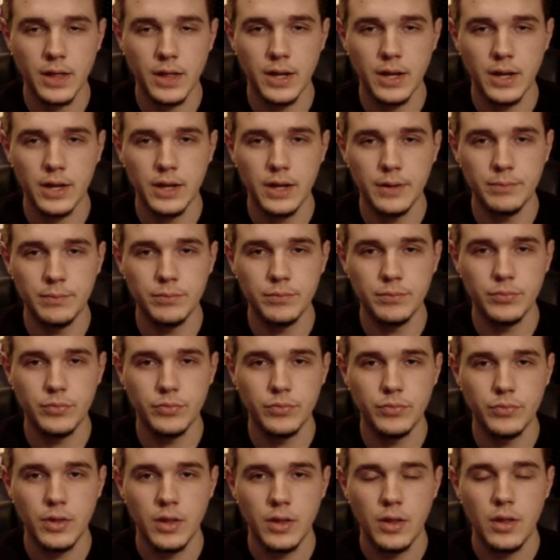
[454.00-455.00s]

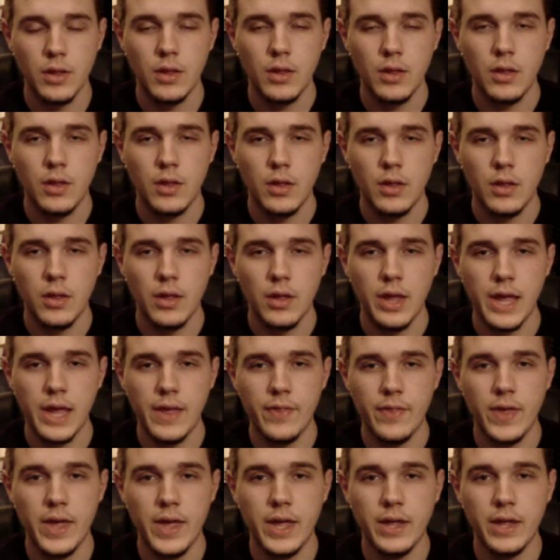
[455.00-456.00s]

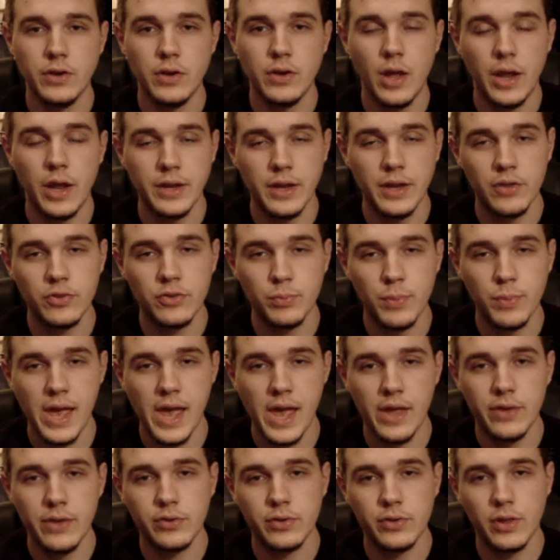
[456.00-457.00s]
And then a dust
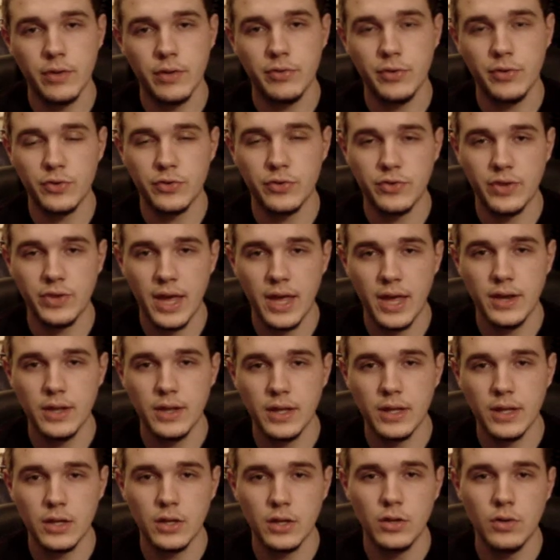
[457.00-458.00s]
mask if you're
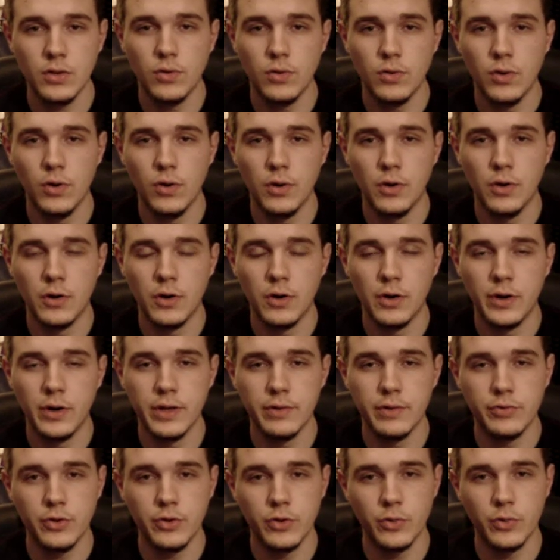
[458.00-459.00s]
sanding or
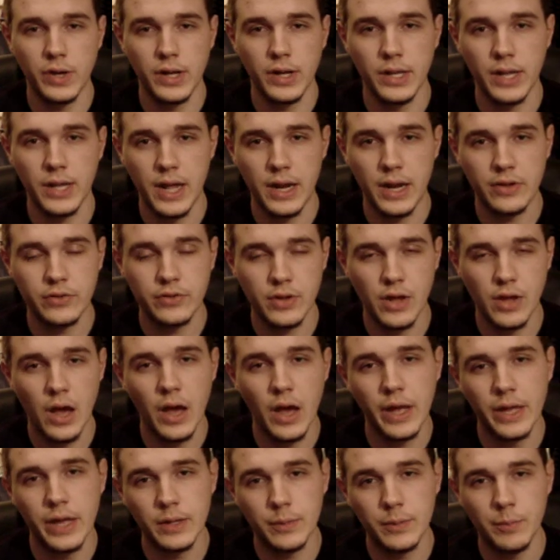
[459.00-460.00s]
if you're doing a lot of
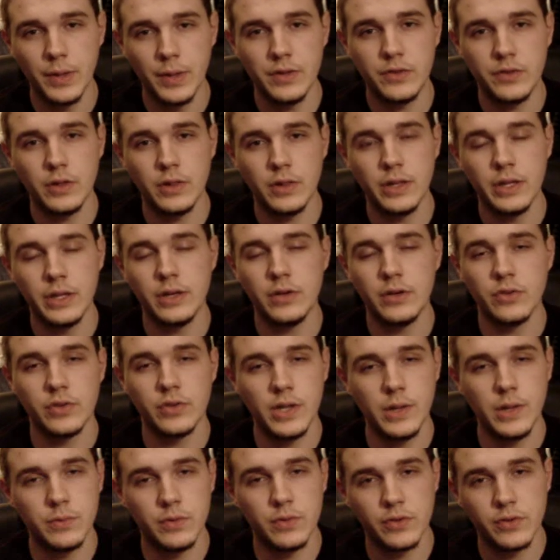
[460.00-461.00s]
sawing. Basically,
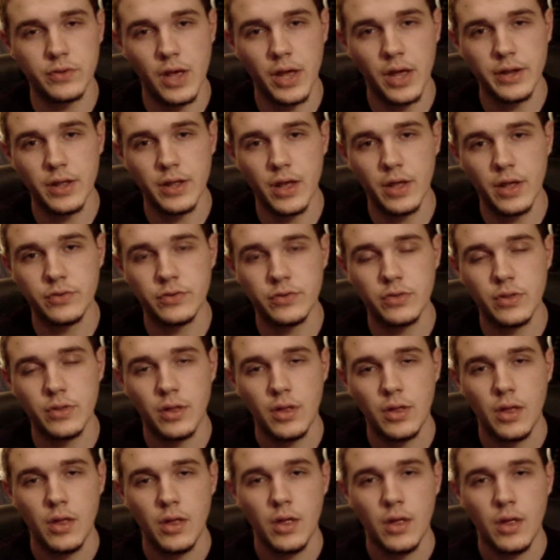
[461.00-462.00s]
just keeps the sawdust.
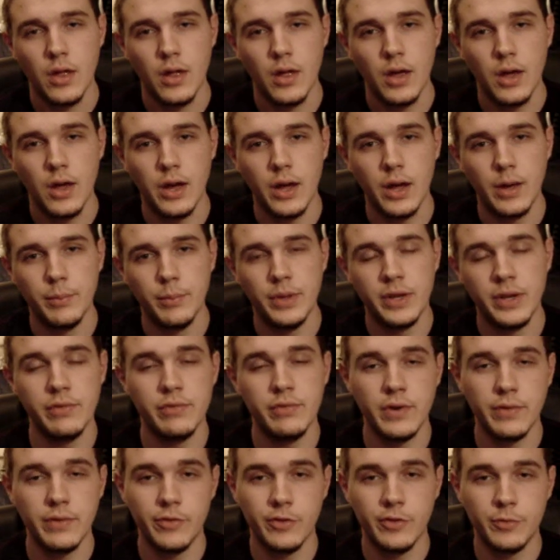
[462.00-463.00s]
And
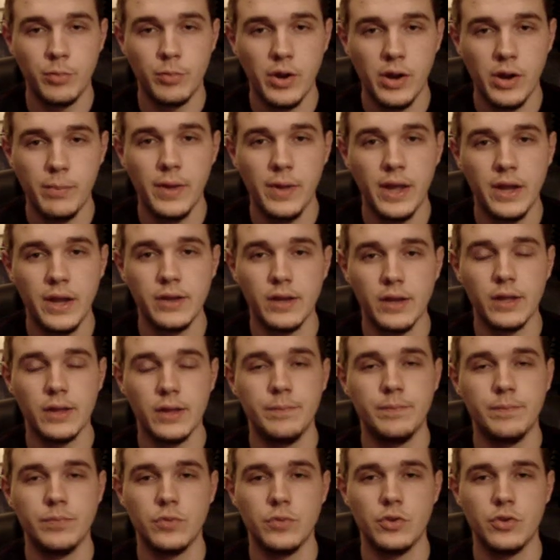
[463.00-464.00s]
even if you're spray
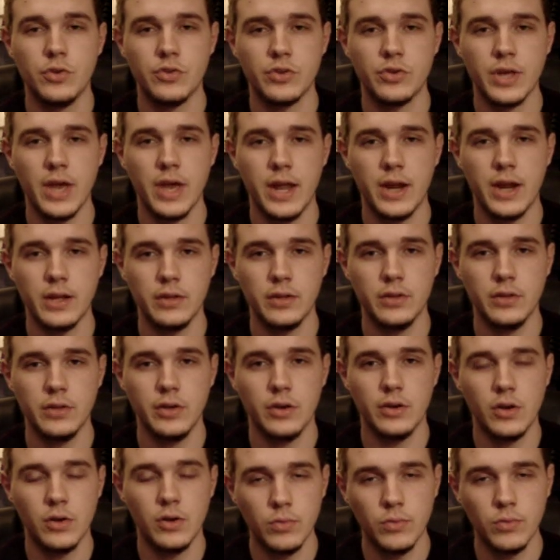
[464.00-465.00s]
painting, just kind of,
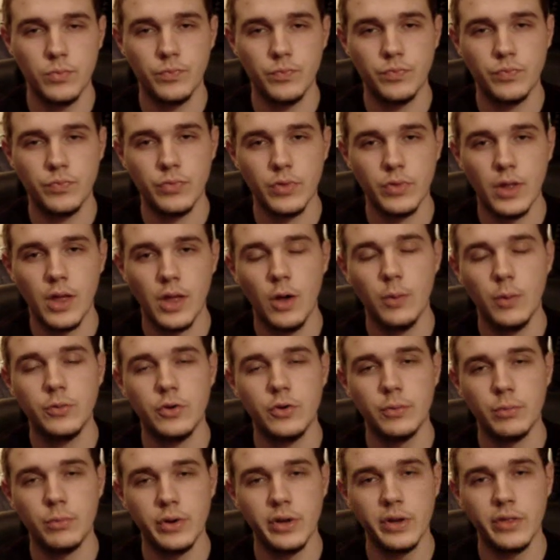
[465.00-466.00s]
helps
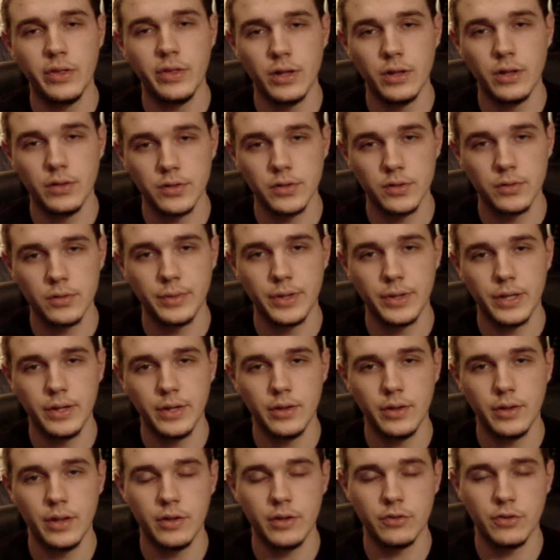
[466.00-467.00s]
your breathing a little
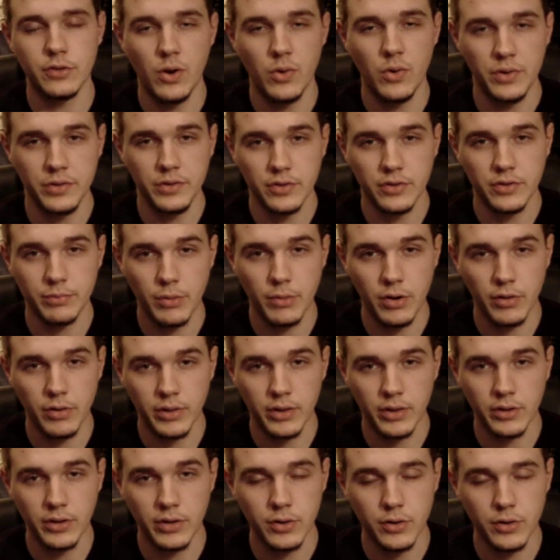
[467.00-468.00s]
bit, and it's always a smart
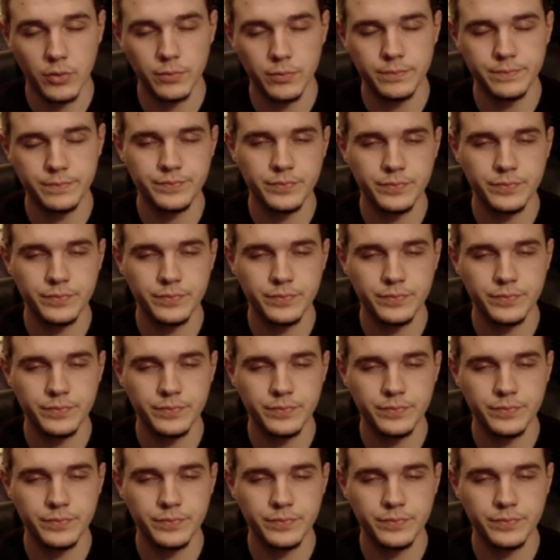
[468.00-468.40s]
thing to do.